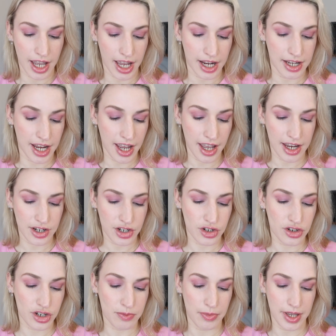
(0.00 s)
and yeah, it should
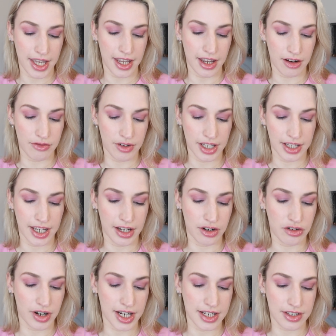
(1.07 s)
just be a really
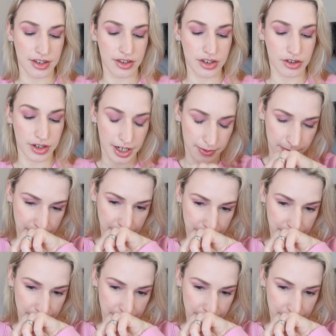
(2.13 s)
great sunscreen.